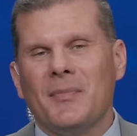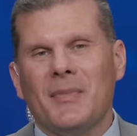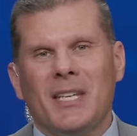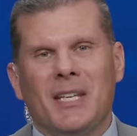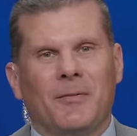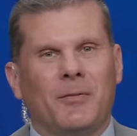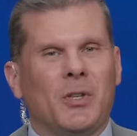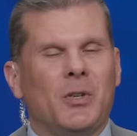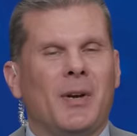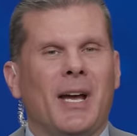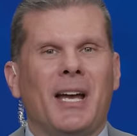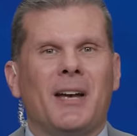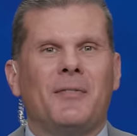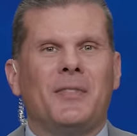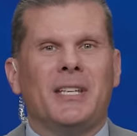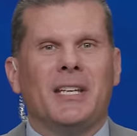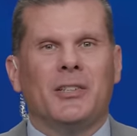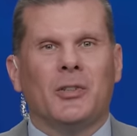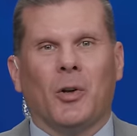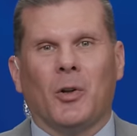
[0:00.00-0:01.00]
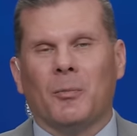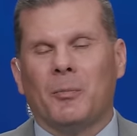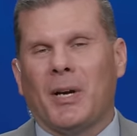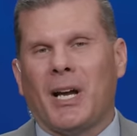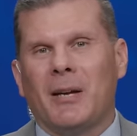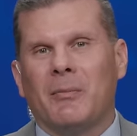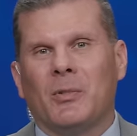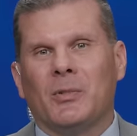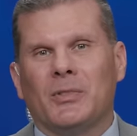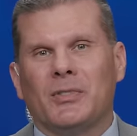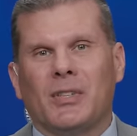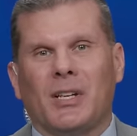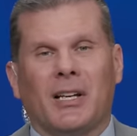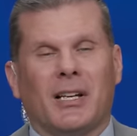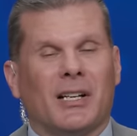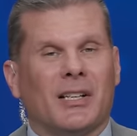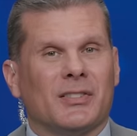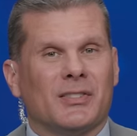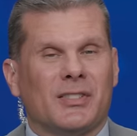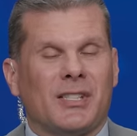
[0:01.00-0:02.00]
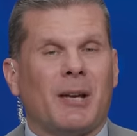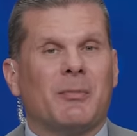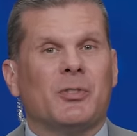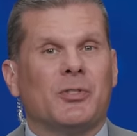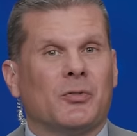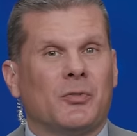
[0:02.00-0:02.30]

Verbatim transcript: If you have the Adult Bible Sabbath